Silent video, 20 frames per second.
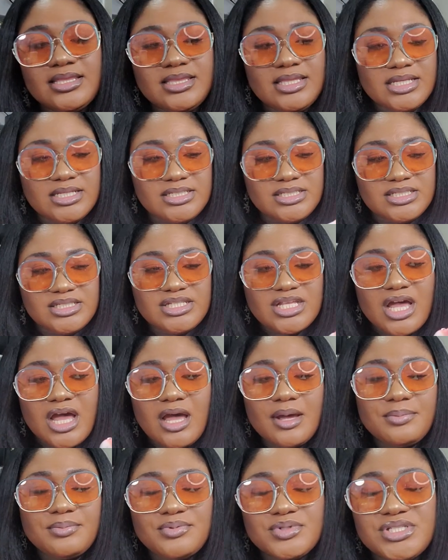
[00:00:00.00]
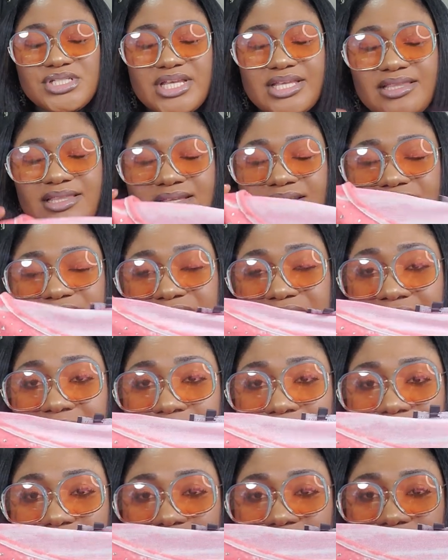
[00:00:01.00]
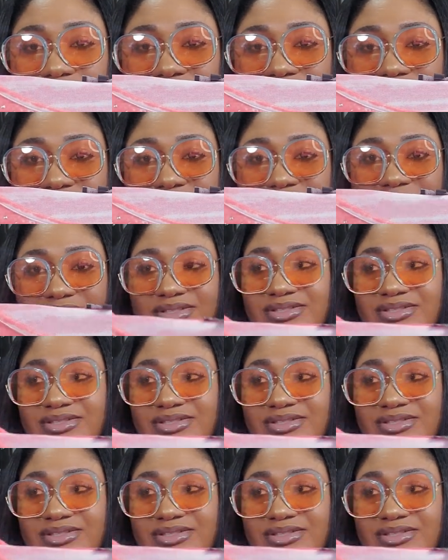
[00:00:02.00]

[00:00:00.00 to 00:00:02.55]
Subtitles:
this top, which I think is absolutely